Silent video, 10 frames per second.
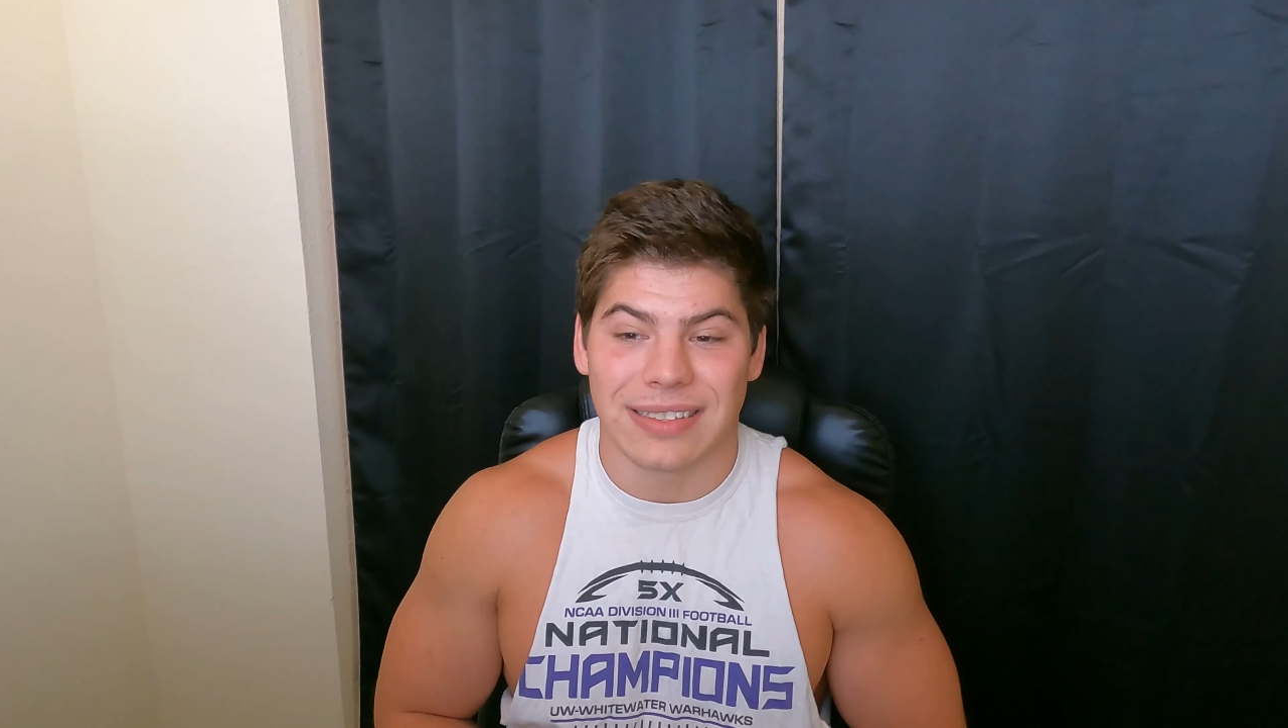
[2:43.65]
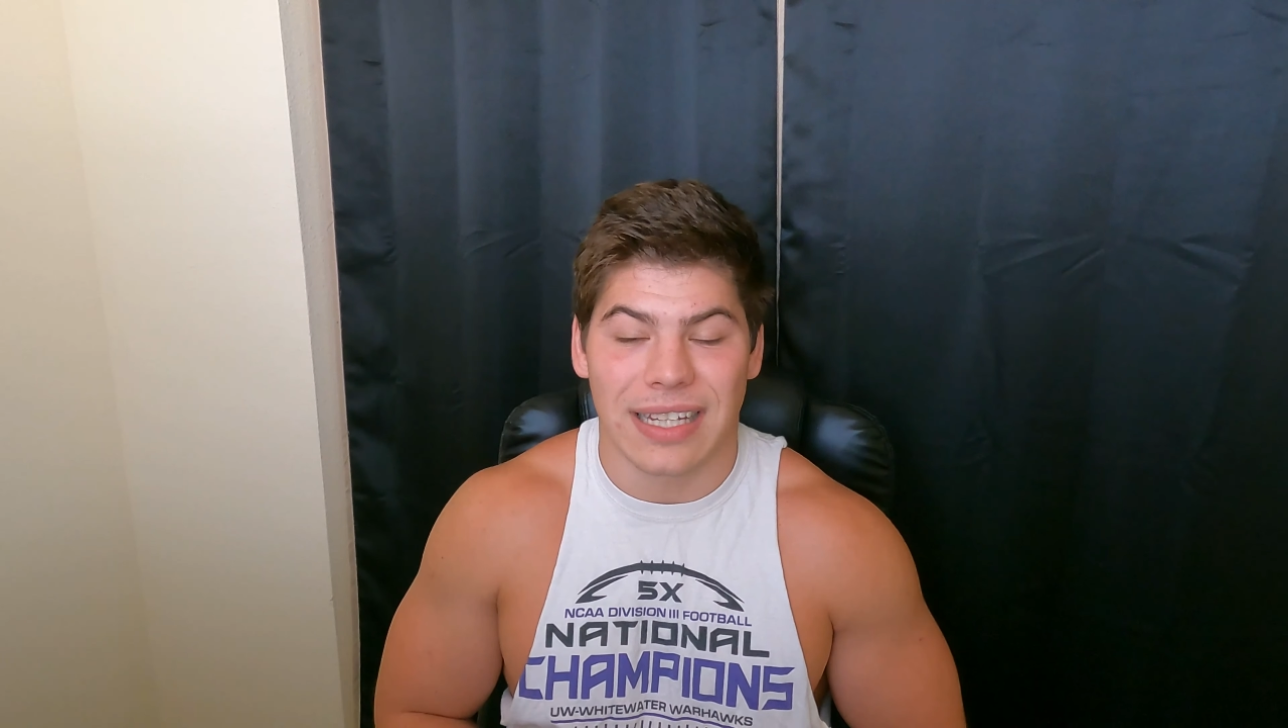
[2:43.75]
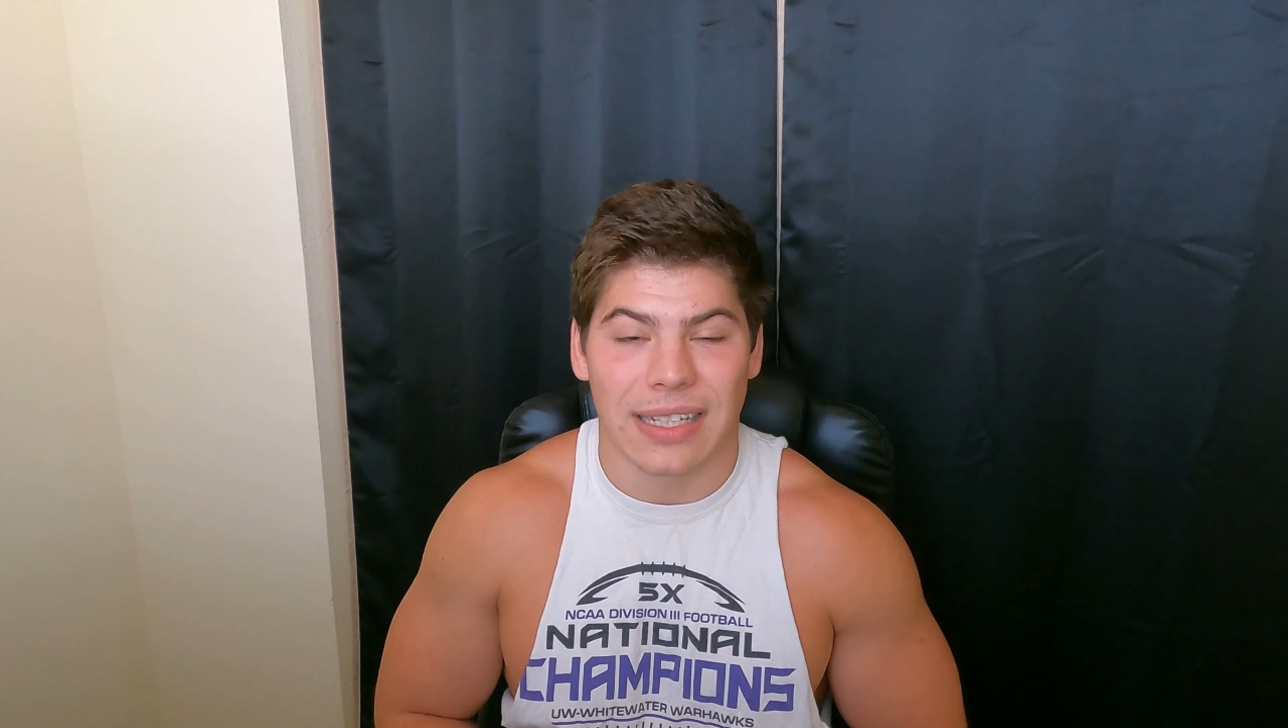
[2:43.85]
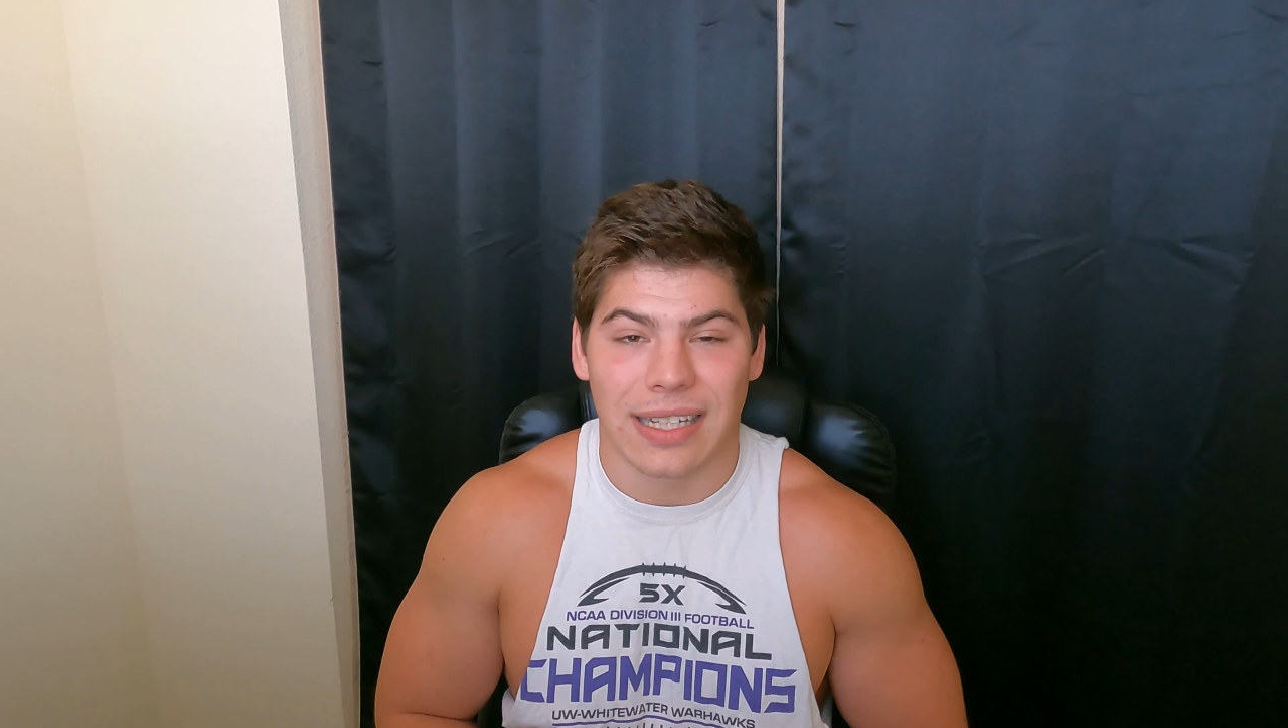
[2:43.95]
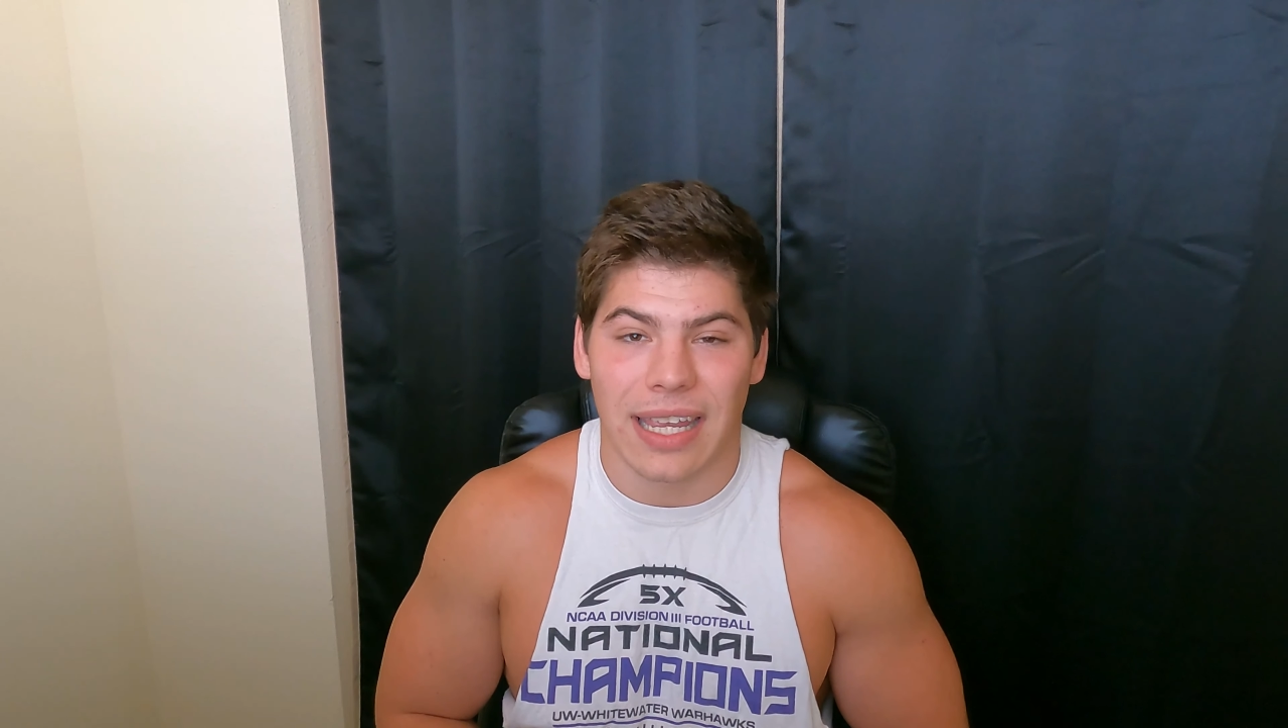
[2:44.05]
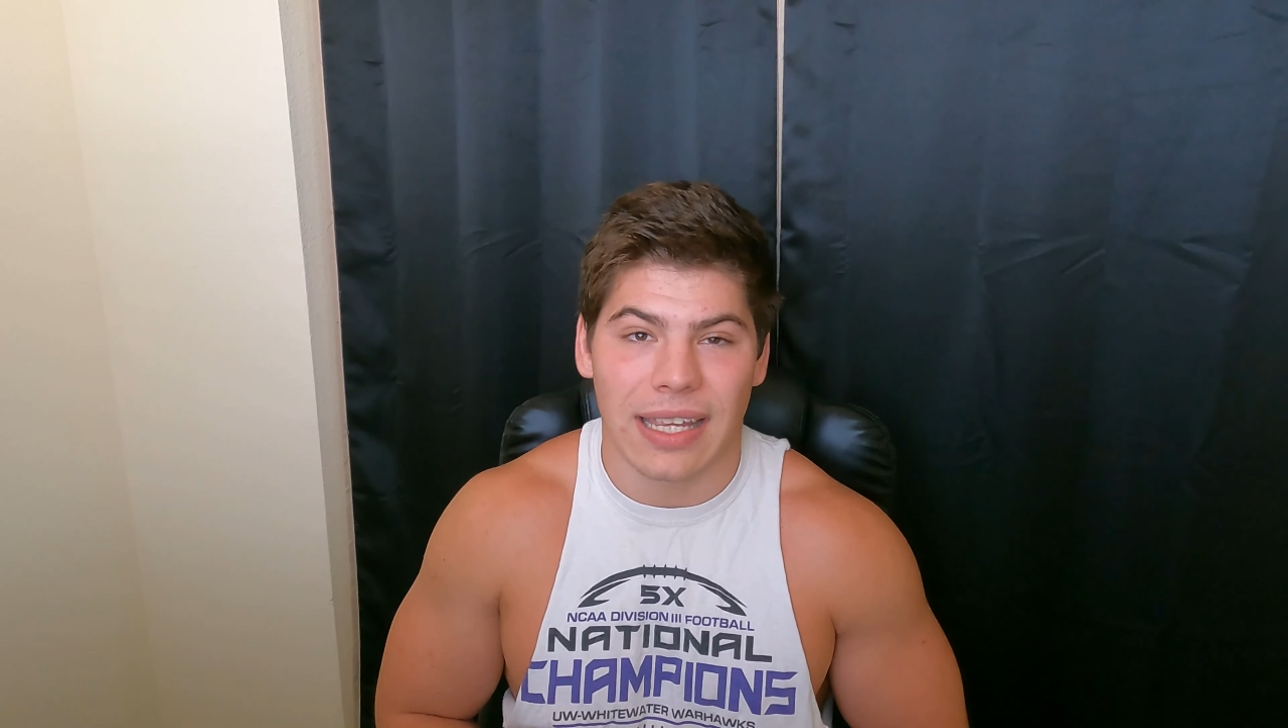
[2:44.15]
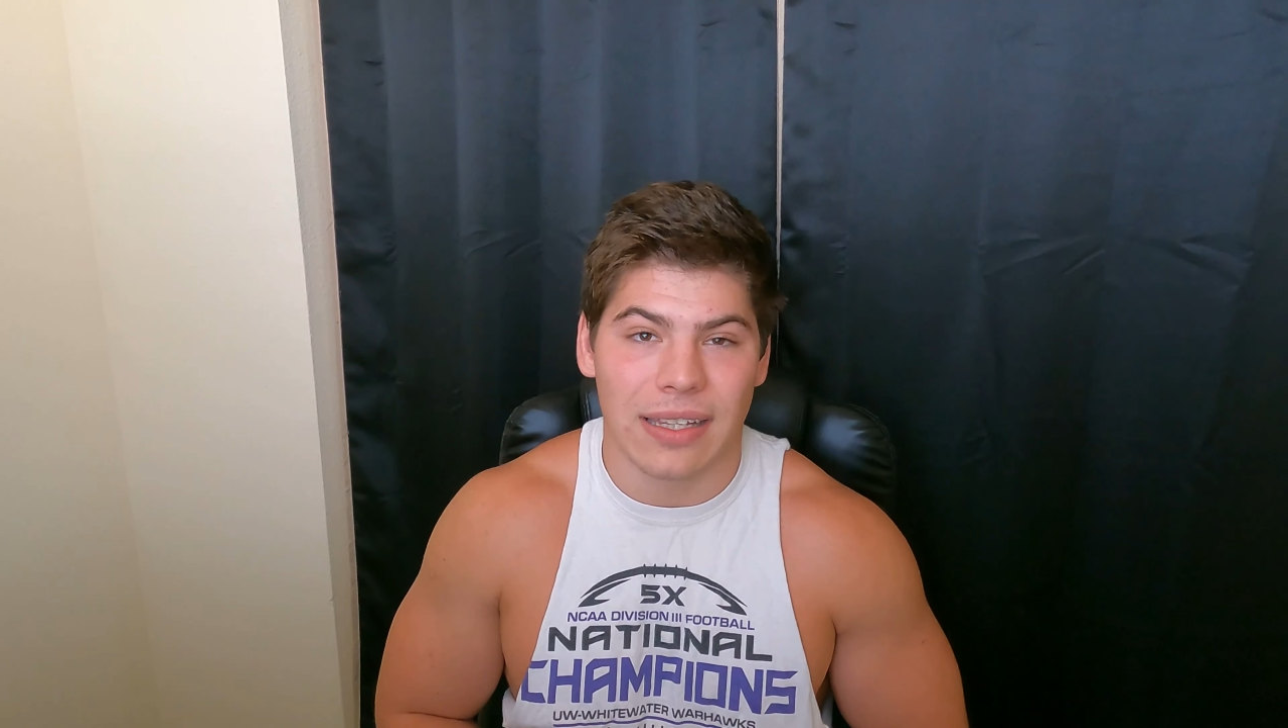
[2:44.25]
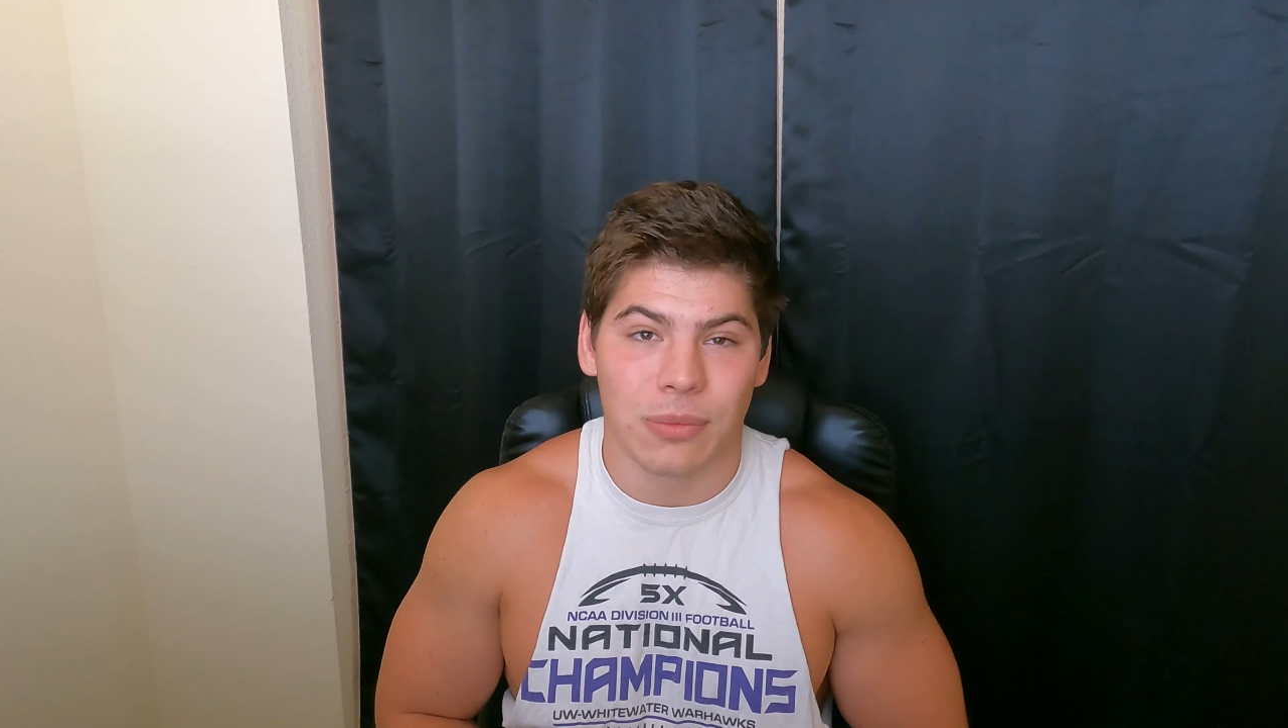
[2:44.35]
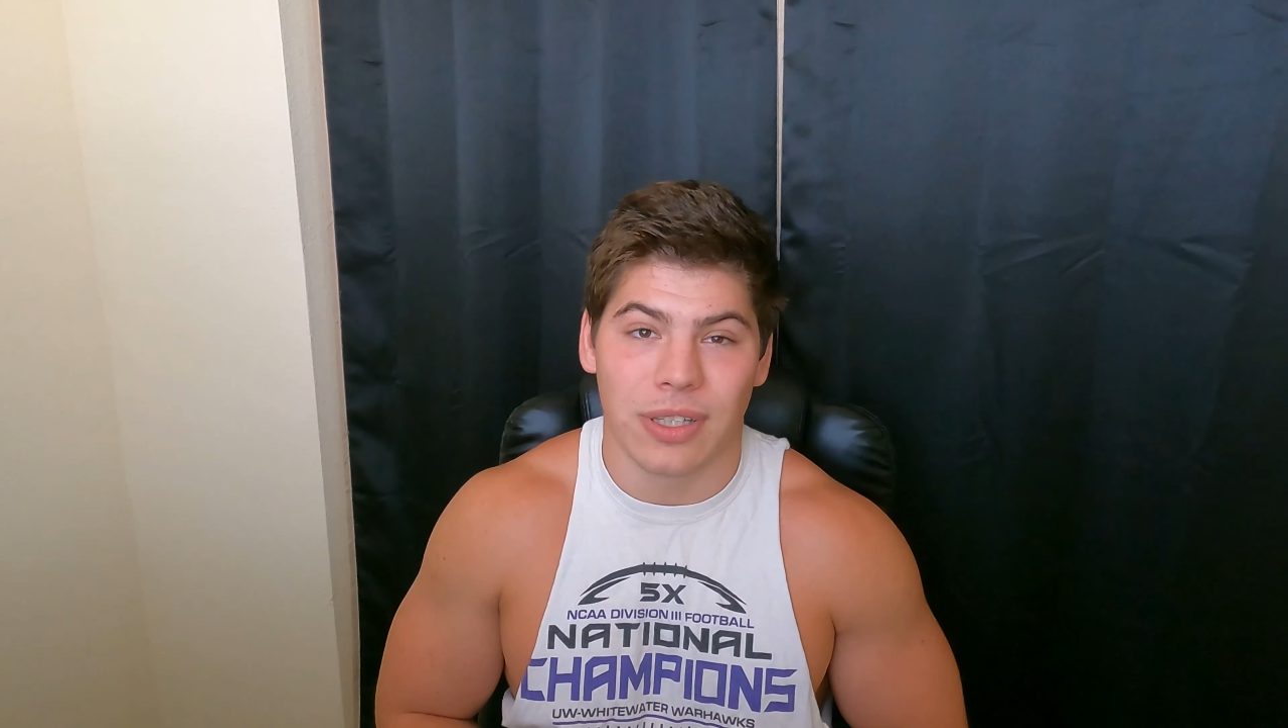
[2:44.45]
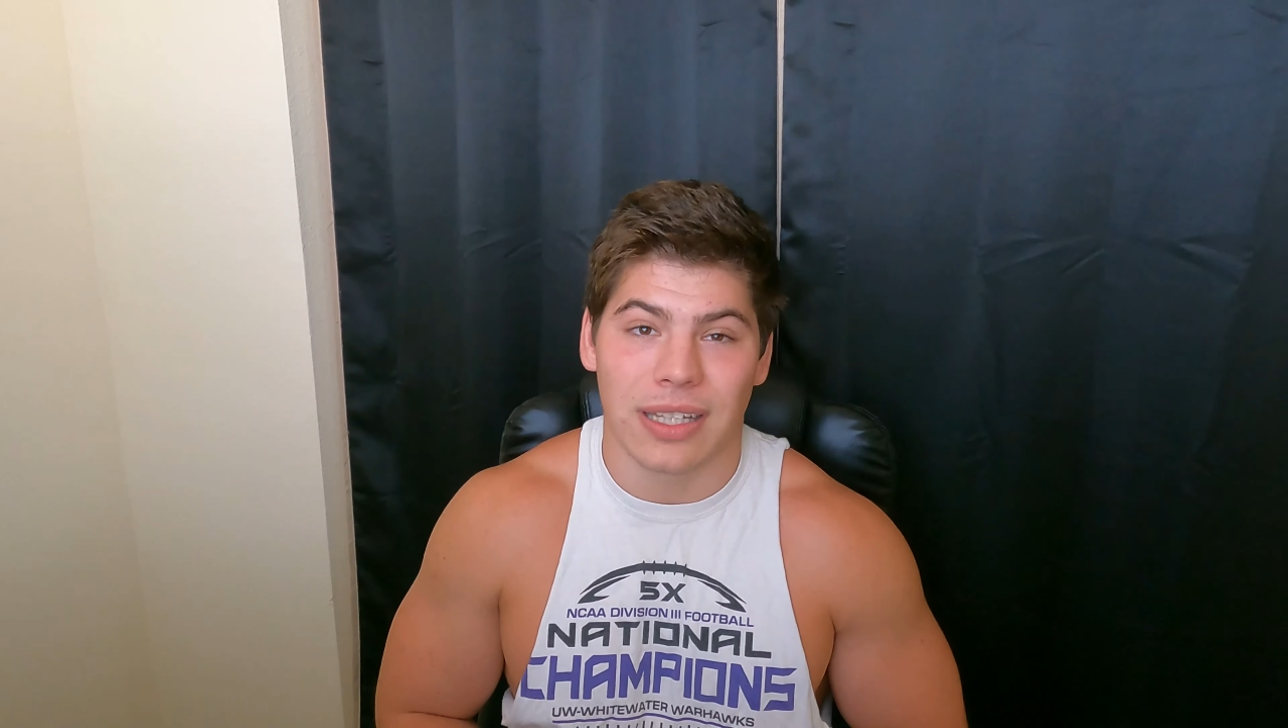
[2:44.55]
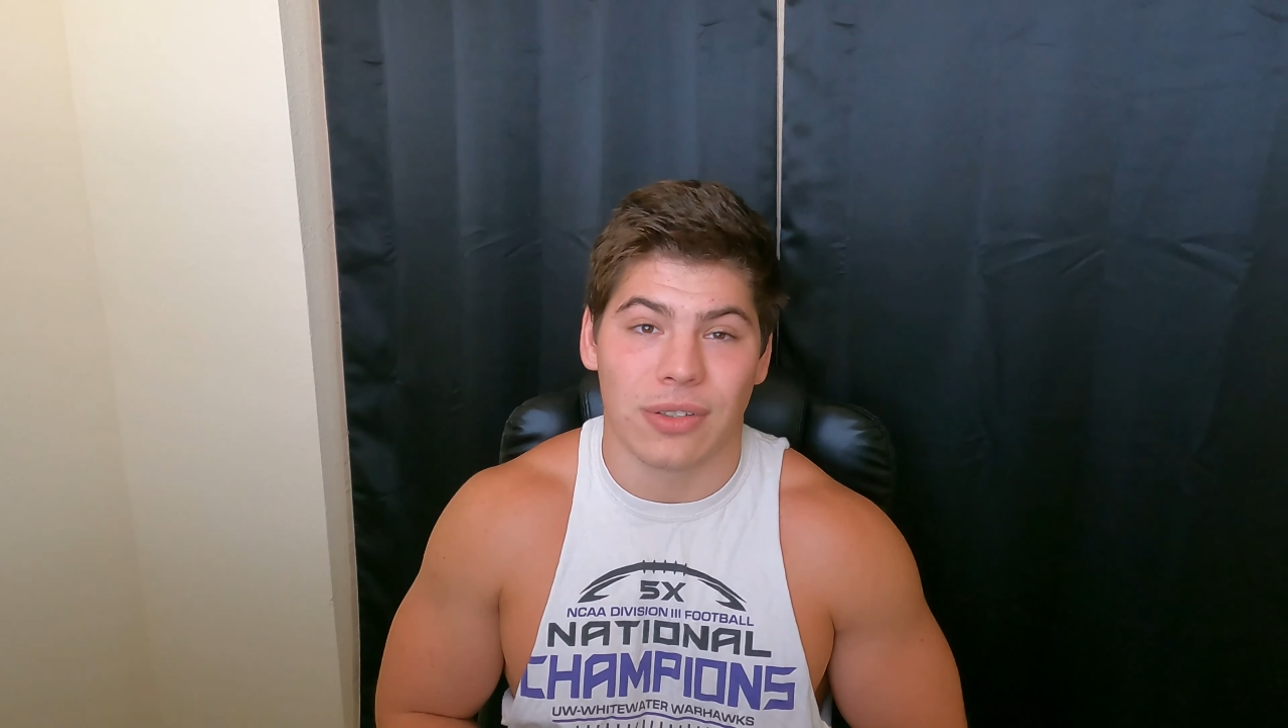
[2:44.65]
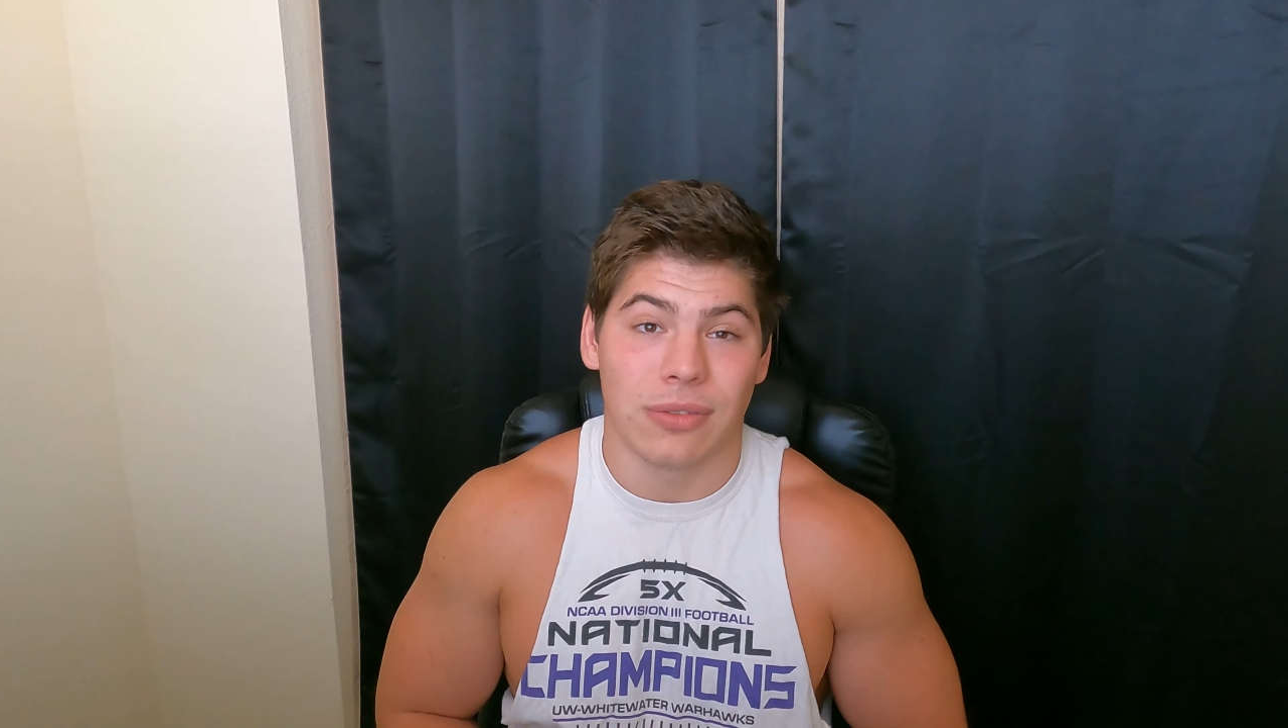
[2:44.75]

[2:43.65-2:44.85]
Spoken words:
10K without